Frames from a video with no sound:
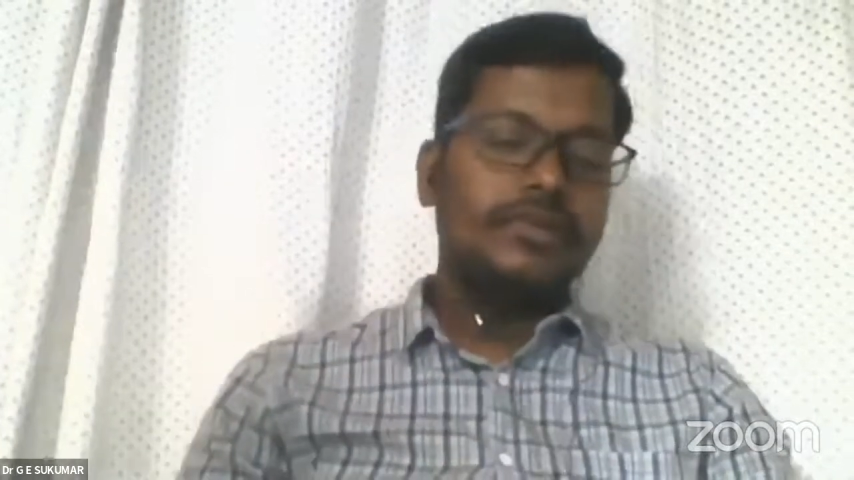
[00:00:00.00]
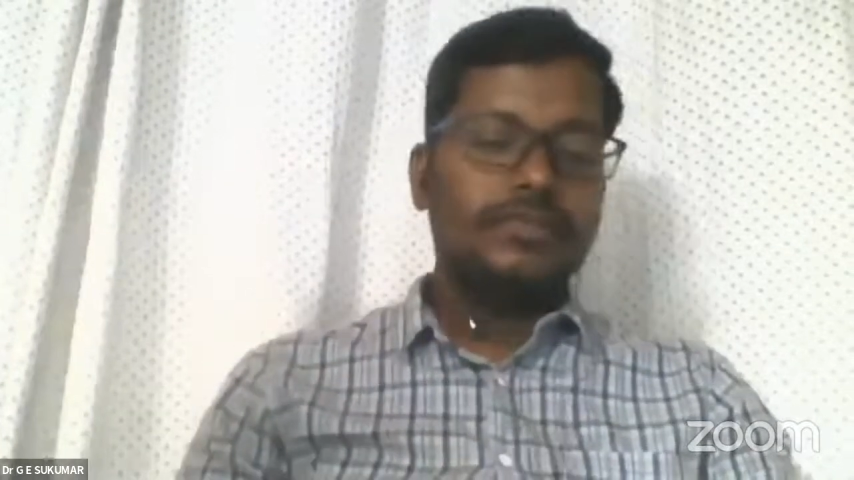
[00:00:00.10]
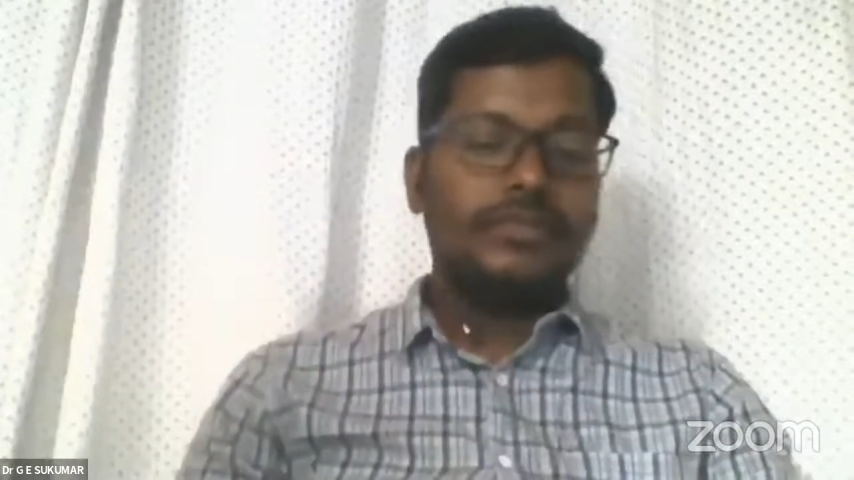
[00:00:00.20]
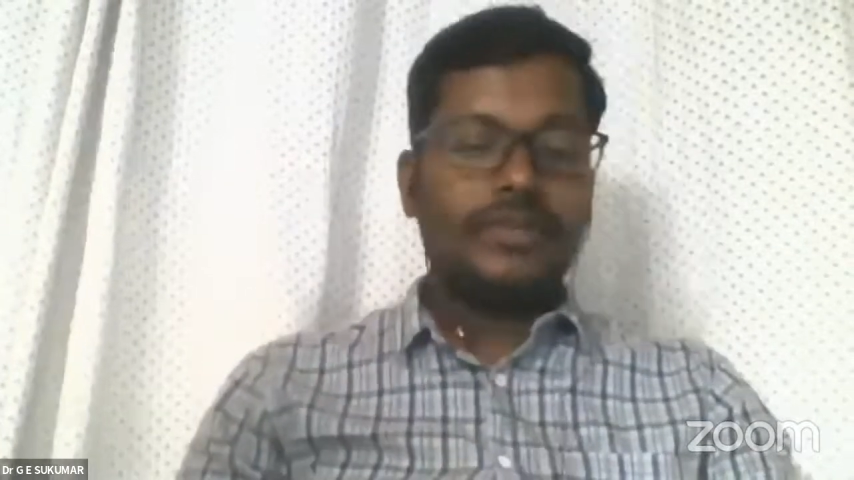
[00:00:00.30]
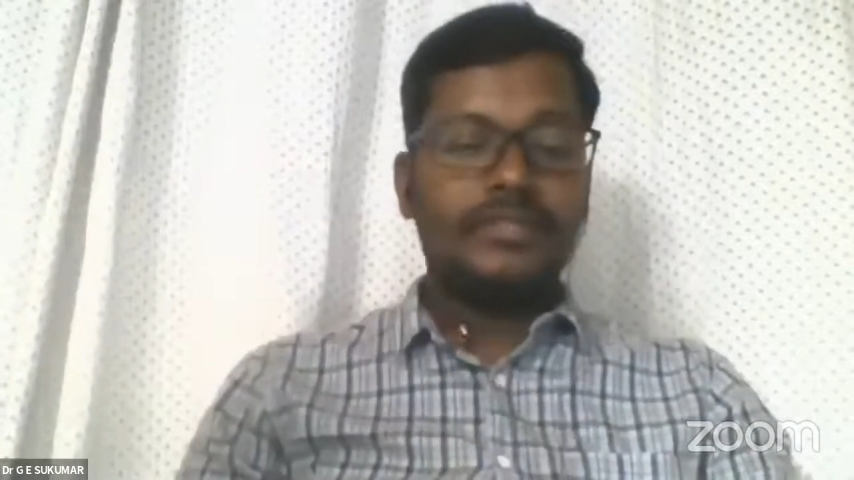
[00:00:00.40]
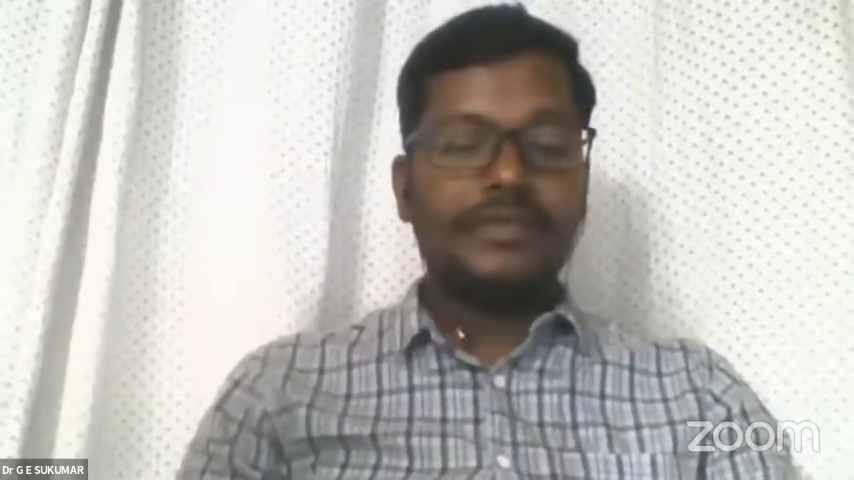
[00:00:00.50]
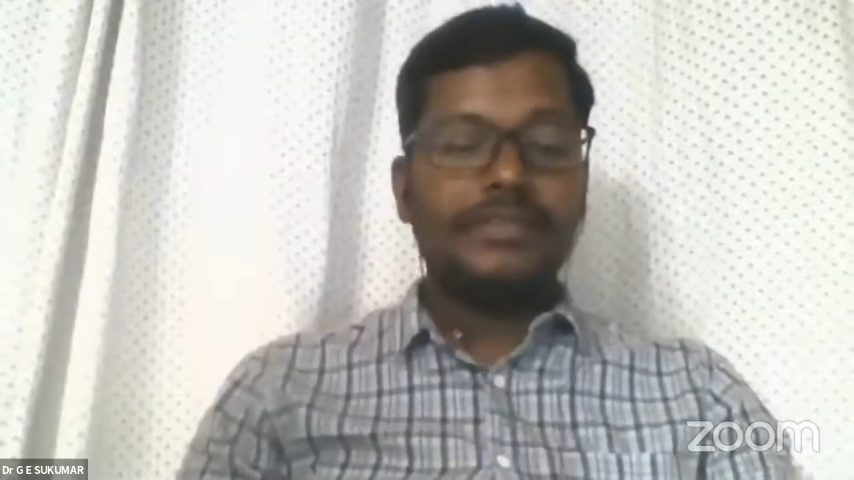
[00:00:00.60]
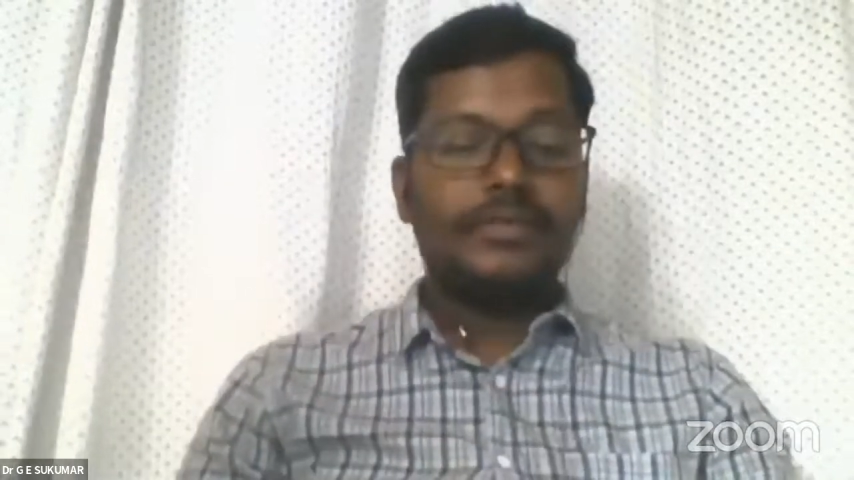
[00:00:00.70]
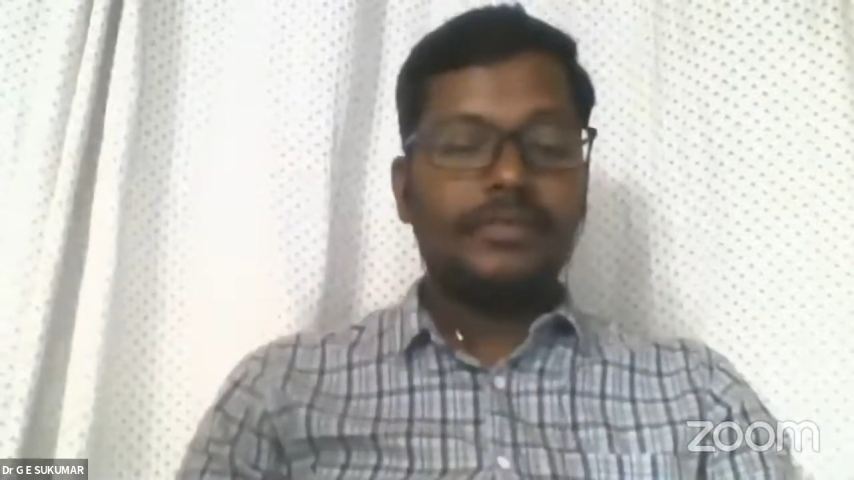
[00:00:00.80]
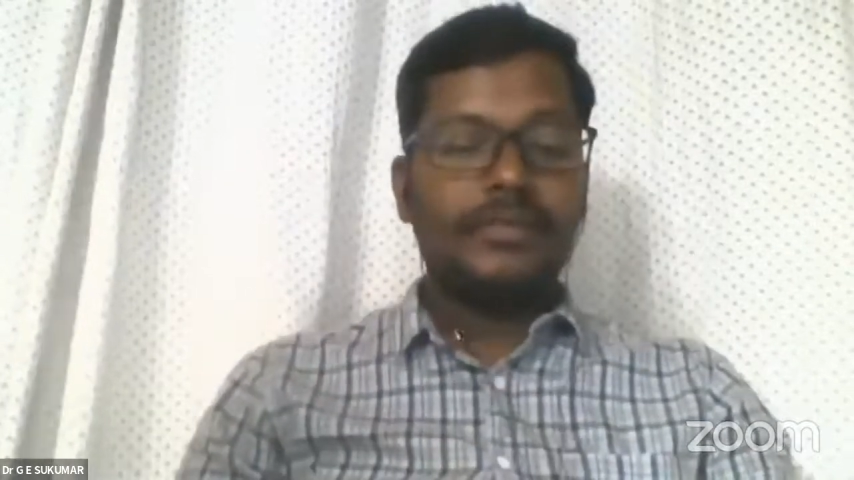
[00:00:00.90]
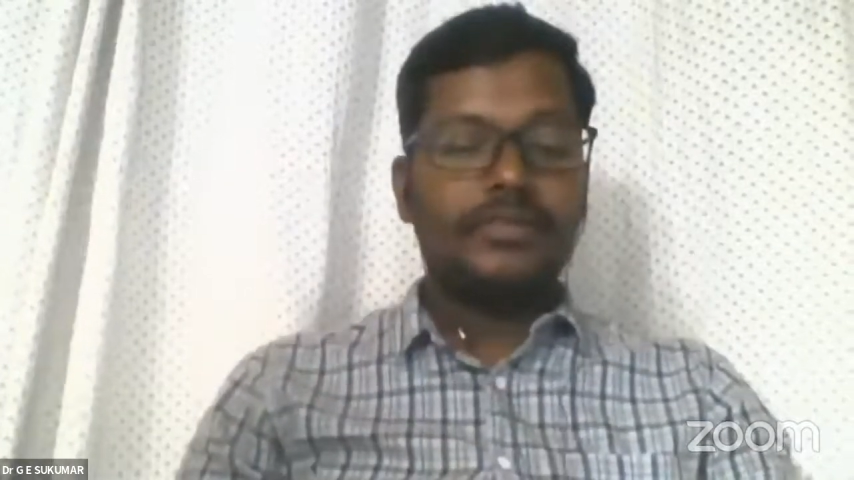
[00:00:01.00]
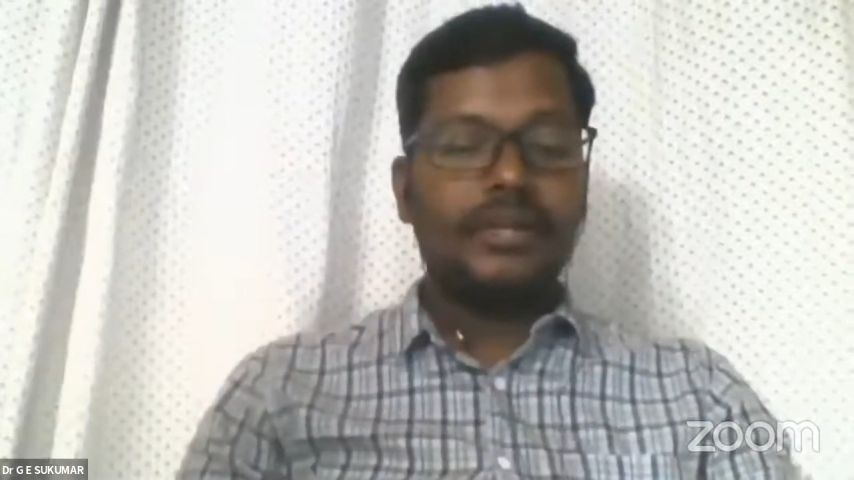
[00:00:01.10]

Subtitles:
So first one is about the